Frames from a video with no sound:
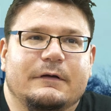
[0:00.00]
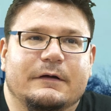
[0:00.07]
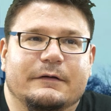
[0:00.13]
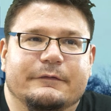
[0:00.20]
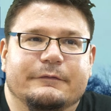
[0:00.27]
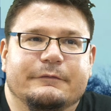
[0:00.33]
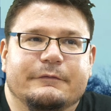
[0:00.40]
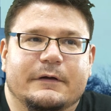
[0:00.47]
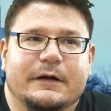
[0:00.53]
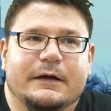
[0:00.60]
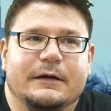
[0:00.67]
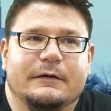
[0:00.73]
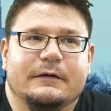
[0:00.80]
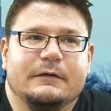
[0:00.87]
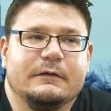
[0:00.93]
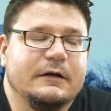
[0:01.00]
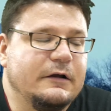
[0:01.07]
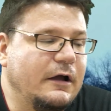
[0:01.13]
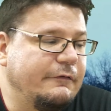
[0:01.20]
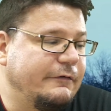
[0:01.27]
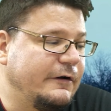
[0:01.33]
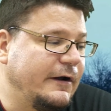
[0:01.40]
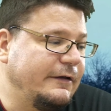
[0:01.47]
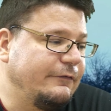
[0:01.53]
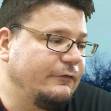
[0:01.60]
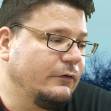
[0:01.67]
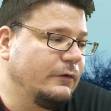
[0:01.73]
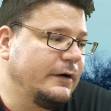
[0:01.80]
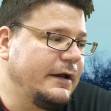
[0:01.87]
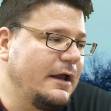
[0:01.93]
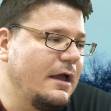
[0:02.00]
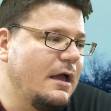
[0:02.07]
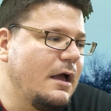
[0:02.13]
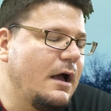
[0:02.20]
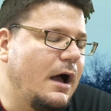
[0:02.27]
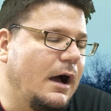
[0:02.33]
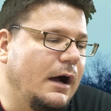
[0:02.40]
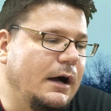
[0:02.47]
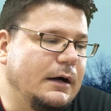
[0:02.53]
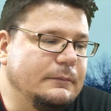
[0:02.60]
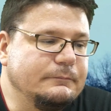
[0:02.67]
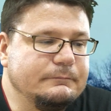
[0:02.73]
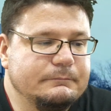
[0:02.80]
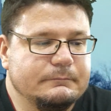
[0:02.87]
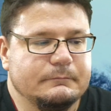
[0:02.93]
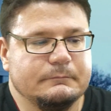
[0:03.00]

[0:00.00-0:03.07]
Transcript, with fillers: of, uh, of a great story. Um,